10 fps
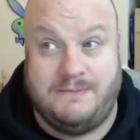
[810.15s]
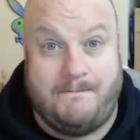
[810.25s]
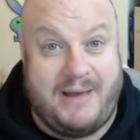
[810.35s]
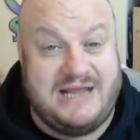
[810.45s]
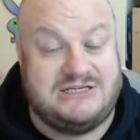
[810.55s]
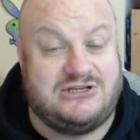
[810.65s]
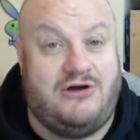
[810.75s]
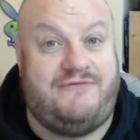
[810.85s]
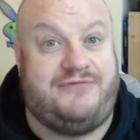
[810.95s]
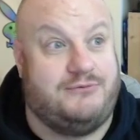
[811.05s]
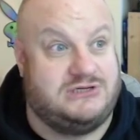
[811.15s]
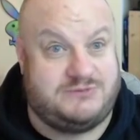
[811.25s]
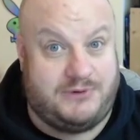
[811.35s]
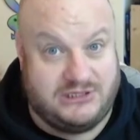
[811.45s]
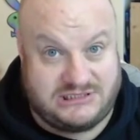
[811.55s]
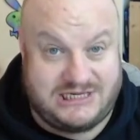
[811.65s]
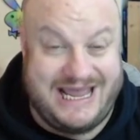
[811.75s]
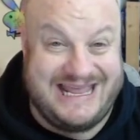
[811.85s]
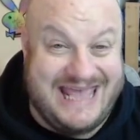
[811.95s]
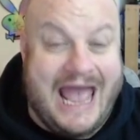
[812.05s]
based off the response
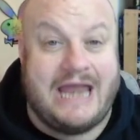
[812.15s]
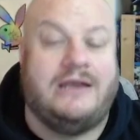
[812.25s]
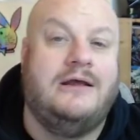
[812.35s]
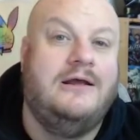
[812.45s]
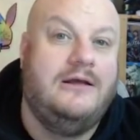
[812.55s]
again